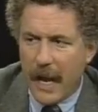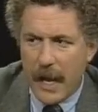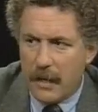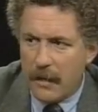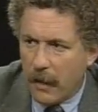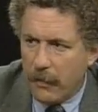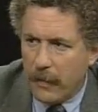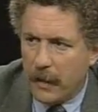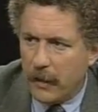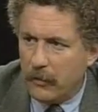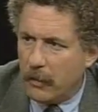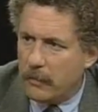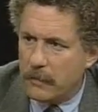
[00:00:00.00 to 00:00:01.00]
and nothing
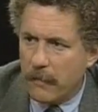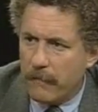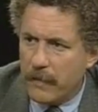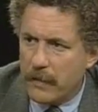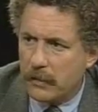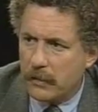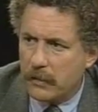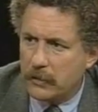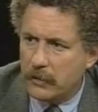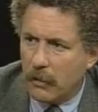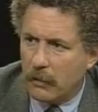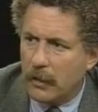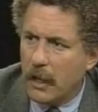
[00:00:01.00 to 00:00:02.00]
in terms of a physical
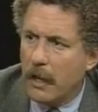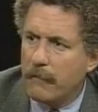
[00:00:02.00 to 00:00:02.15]
assault